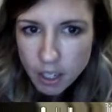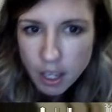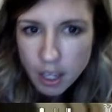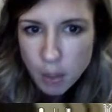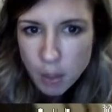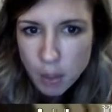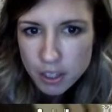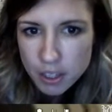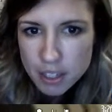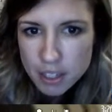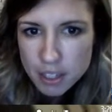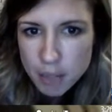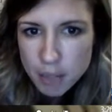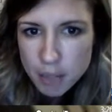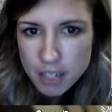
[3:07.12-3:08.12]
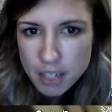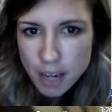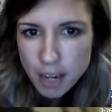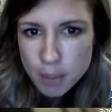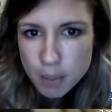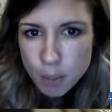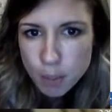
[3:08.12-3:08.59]
I want this to be in
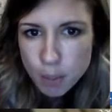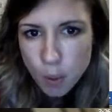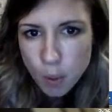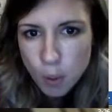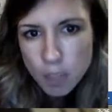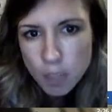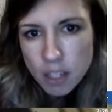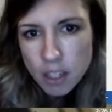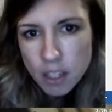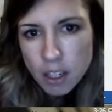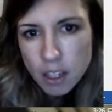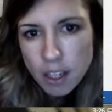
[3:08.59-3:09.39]
Times New Roman.